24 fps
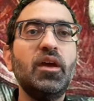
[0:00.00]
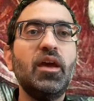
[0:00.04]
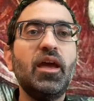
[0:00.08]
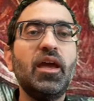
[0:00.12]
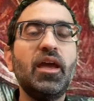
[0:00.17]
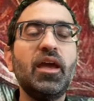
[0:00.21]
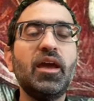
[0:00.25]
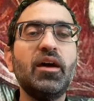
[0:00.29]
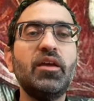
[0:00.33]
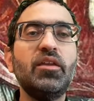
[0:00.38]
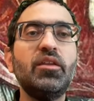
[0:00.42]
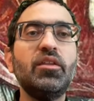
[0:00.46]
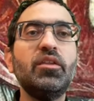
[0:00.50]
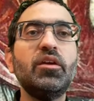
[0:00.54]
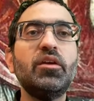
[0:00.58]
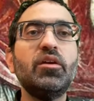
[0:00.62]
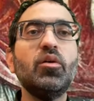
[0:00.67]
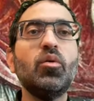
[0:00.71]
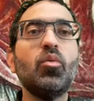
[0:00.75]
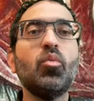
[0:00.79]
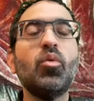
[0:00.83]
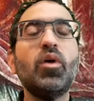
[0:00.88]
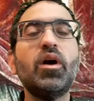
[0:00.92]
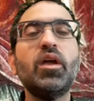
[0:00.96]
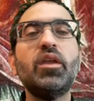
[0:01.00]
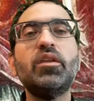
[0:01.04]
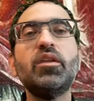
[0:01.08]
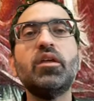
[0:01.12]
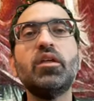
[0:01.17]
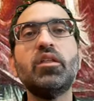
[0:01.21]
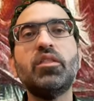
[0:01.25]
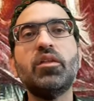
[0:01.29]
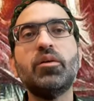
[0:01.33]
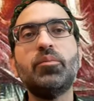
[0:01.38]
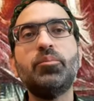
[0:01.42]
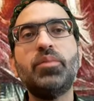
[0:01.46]
And when
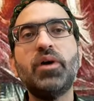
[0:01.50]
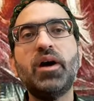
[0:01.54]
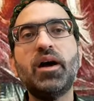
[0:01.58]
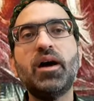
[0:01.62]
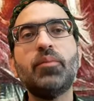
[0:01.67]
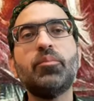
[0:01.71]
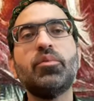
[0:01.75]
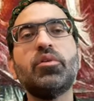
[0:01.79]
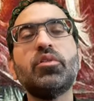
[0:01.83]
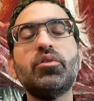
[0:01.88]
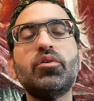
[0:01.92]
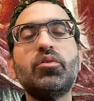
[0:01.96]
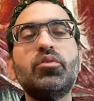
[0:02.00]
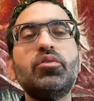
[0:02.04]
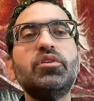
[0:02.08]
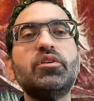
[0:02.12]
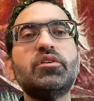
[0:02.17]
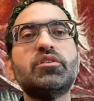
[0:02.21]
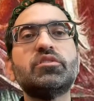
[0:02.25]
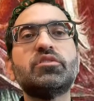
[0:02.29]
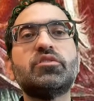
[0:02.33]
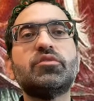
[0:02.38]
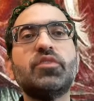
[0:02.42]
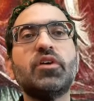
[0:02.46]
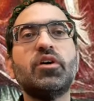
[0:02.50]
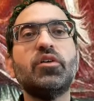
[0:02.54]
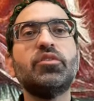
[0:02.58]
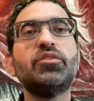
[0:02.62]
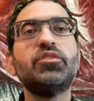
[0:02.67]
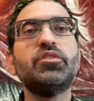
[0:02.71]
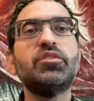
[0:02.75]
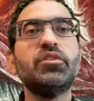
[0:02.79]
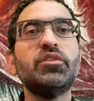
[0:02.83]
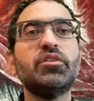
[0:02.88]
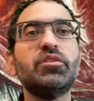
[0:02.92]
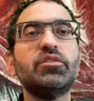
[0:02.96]
the Babylonians fell
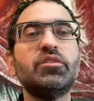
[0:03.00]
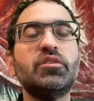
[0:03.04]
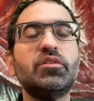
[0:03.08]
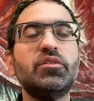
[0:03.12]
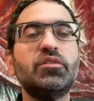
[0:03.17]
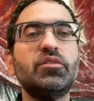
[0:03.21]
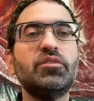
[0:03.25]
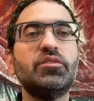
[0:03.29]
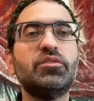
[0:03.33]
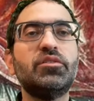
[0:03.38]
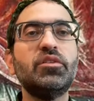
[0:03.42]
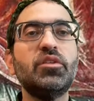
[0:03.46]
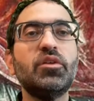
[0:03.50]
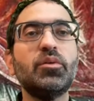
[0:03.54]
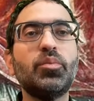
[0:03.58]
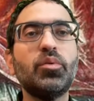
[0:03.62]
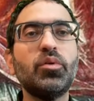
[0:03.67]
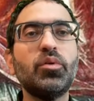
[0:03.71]
to the